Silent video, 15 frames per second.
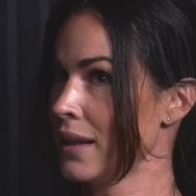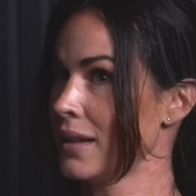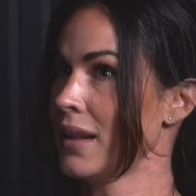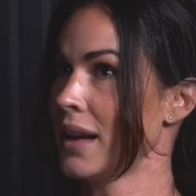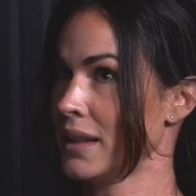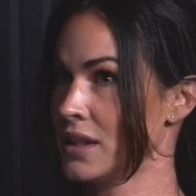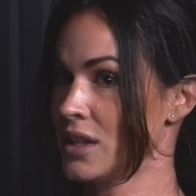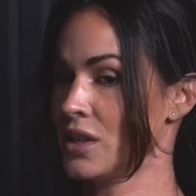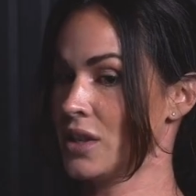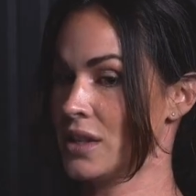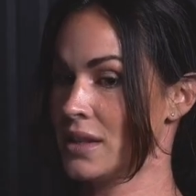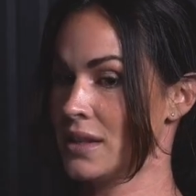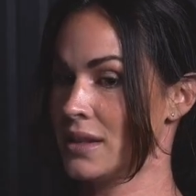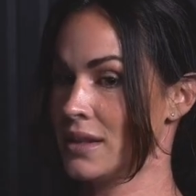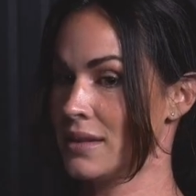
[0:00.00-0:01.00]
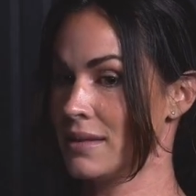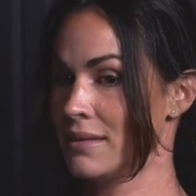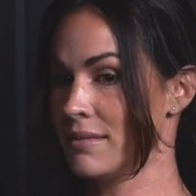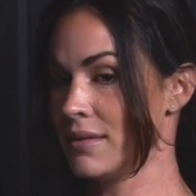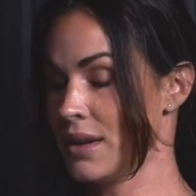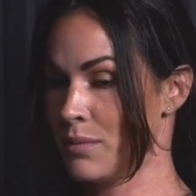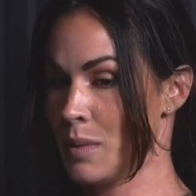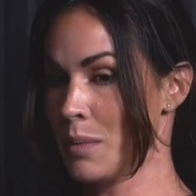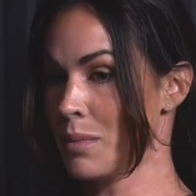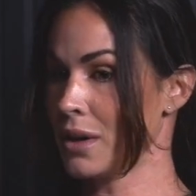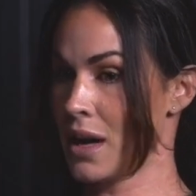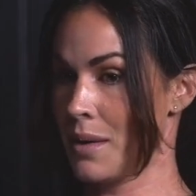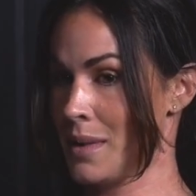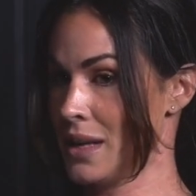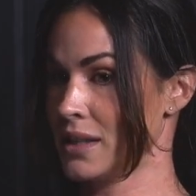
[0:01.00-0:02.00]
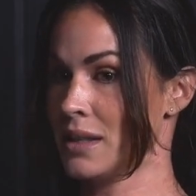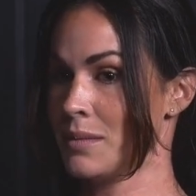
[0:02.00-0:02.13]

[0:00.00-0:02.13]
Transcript: like to, if people come in